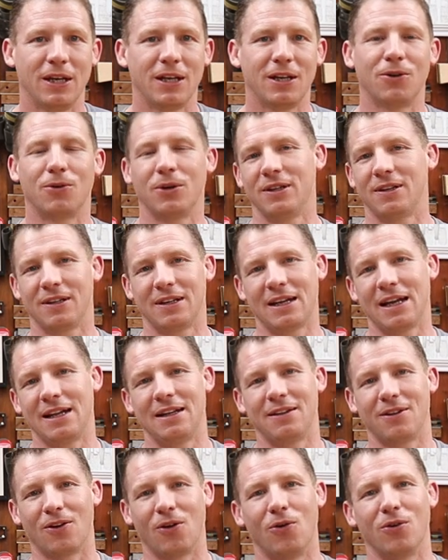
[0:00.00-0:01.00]
You know,
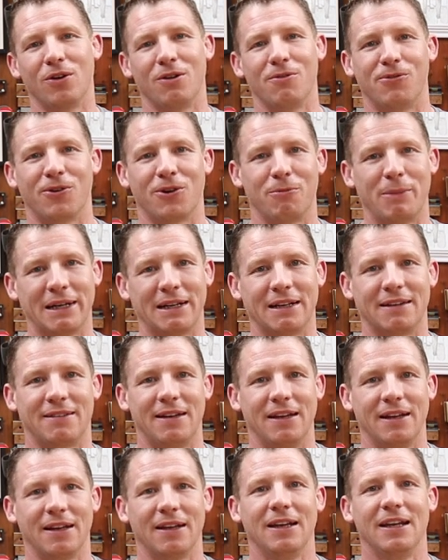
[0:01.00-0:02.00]
getting into the whole environmental
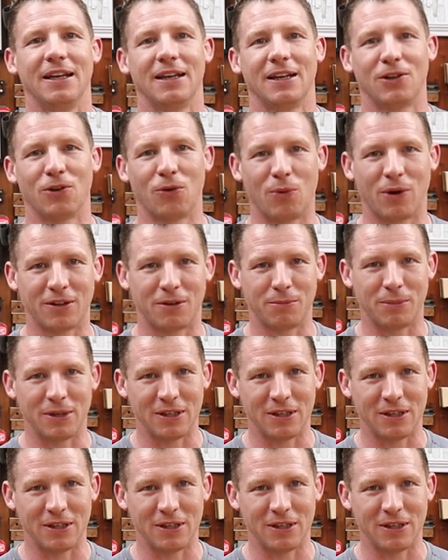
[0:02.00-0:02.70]
thing, you don't want to